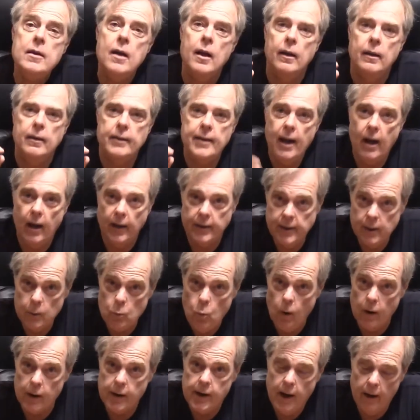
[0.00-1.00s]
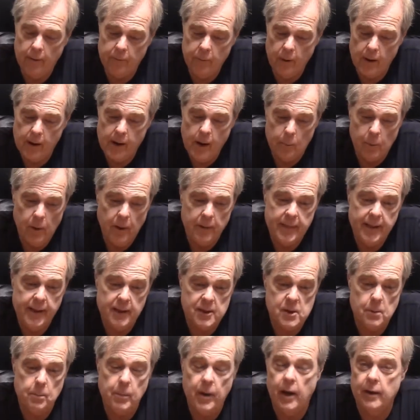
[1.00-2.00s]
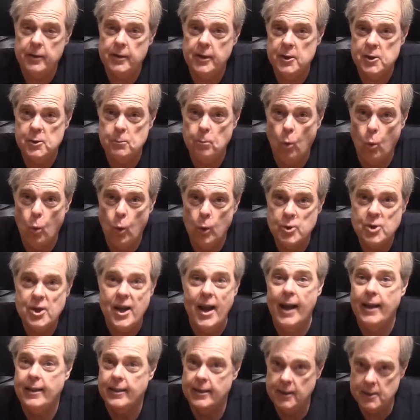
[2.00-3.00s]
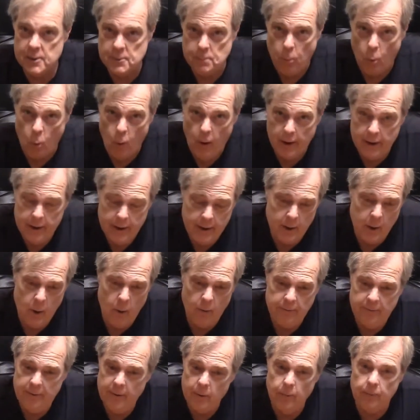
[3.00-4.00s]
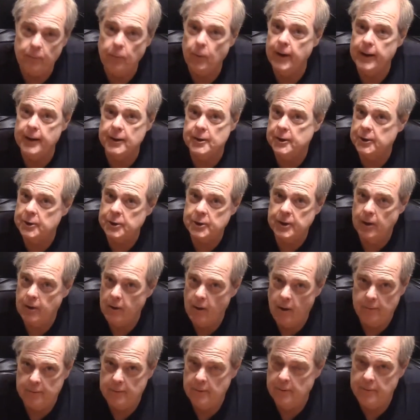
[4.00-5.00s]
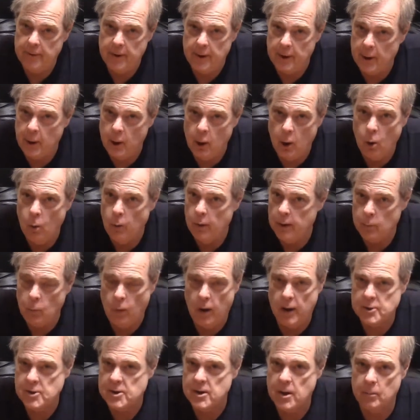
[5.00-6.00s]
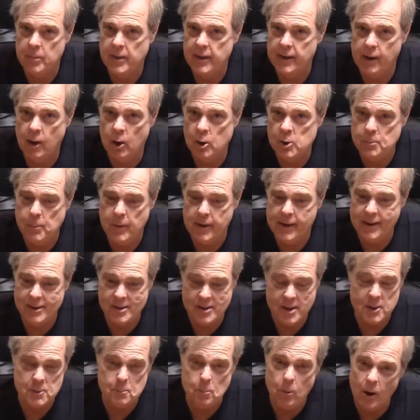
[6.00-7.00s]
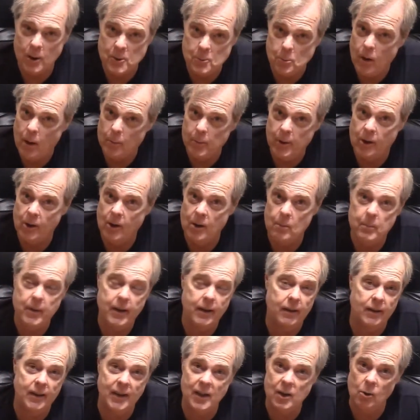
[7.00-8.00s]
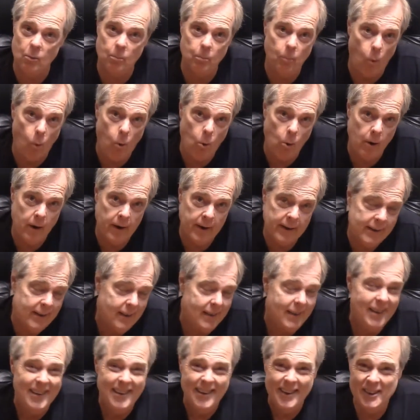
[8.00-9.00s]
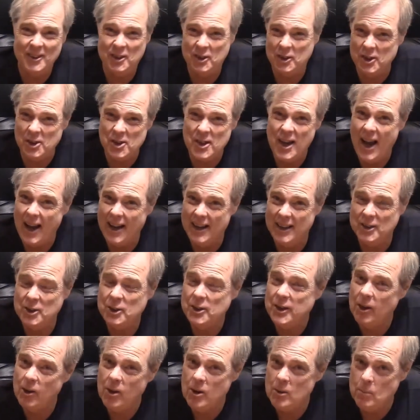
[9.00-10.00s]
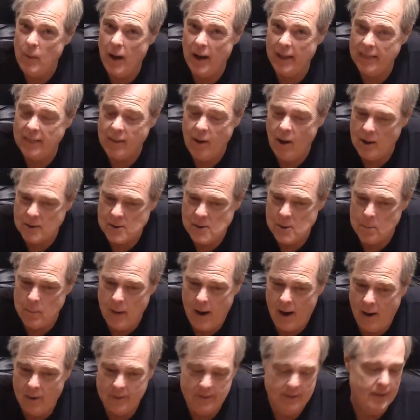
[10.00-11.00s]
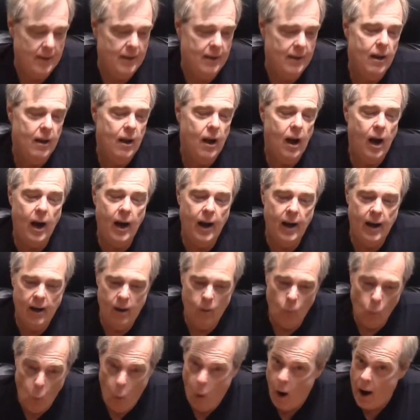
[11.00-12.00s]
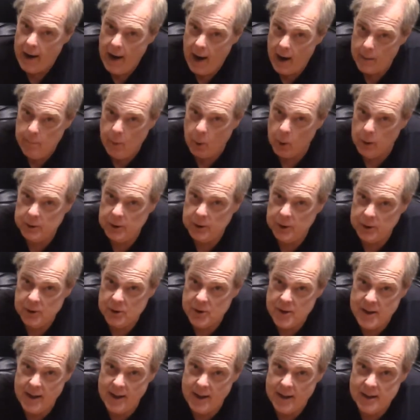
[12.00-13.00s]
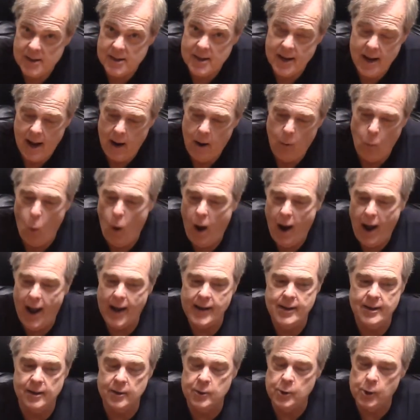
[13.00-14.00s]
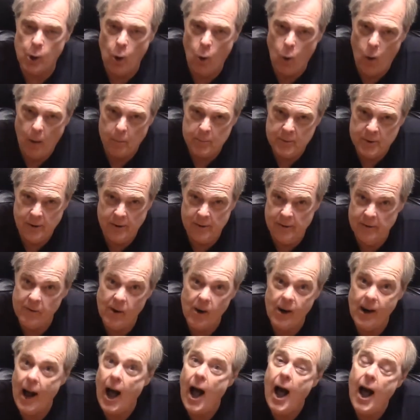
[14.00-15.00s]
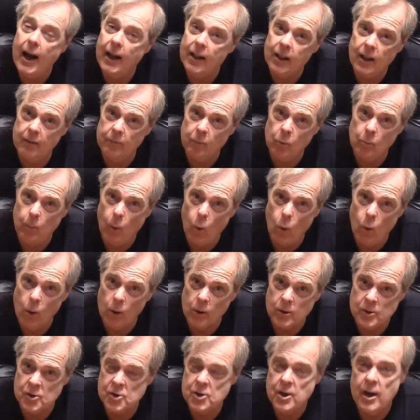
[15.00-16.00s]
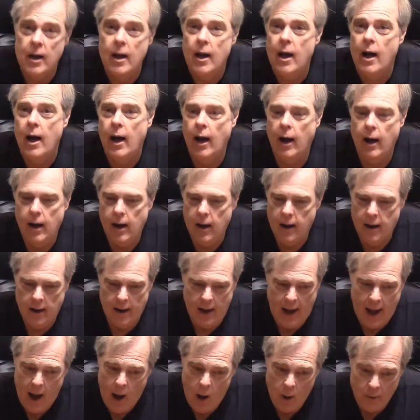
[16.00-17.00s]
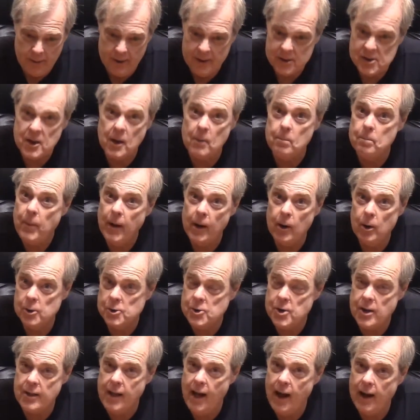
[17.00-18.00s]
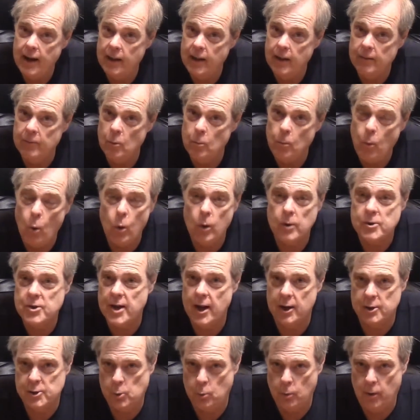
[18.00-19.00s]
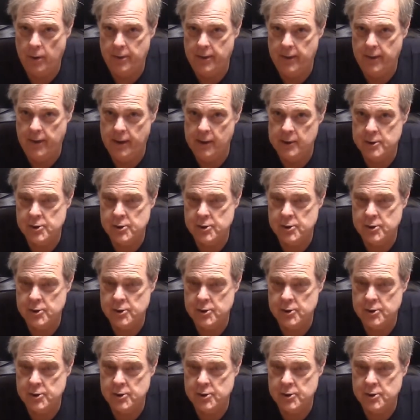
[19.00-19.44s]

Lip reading: Now, I did want to cover a couple of things about these boards. At this point, you know, feel free to just shut off the video and watch something else because this part's probably going to be a little boring. It's just kind of sharing my thoughts about why I purchased this, why I didn't go up to the very high level boards, how this compares to the high level boards, that sort of thing.